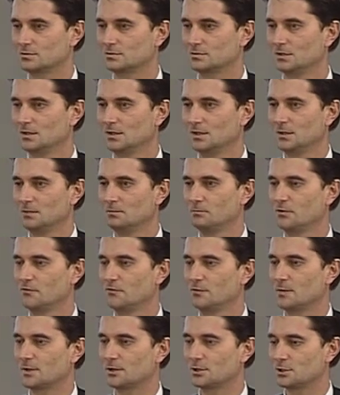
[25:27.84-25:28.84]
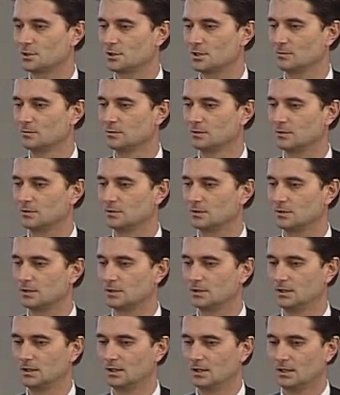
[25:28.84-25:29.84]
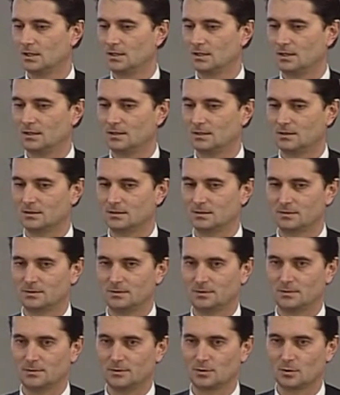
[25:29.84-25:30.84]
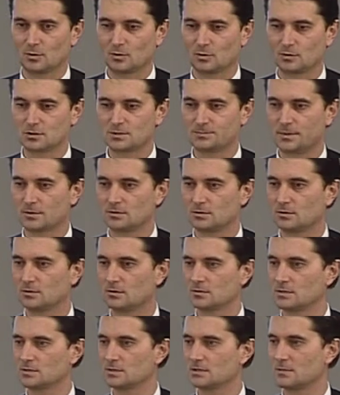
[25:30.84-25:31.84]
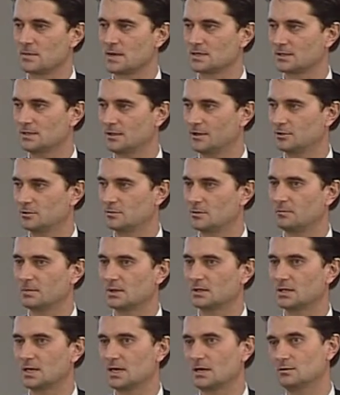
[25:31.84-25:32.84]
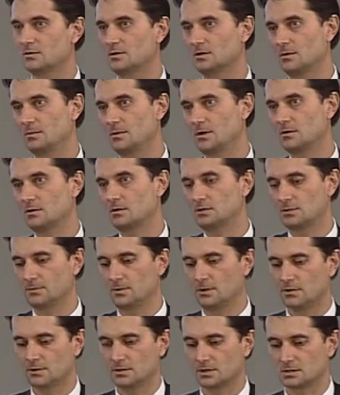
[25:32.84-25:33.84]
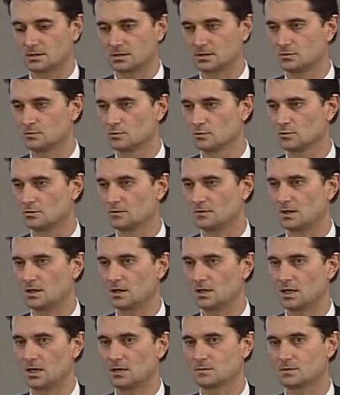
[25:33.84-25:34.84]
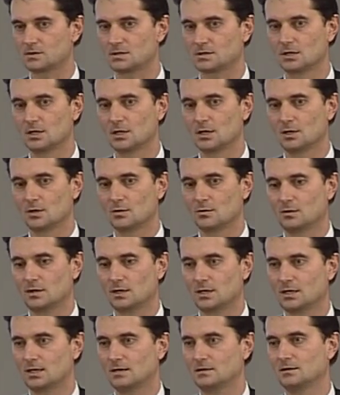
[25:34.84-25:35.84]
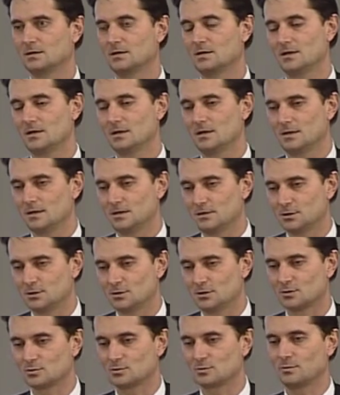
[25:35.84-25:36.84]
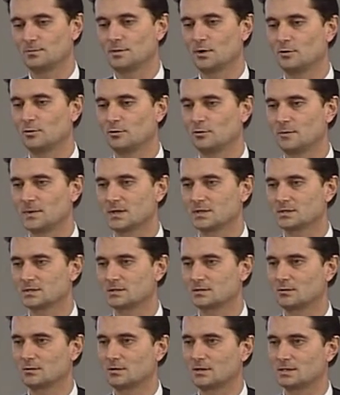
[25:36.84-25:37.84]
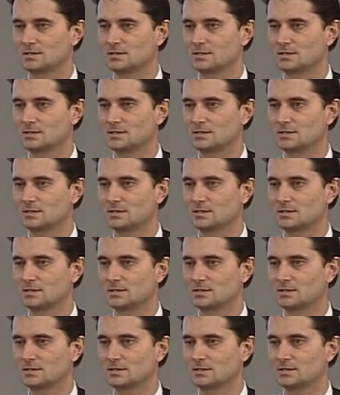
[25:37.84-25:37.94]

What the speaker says: who did their utmost to the effect that our work here would be comfortable, and I'm thankful to our interpreters,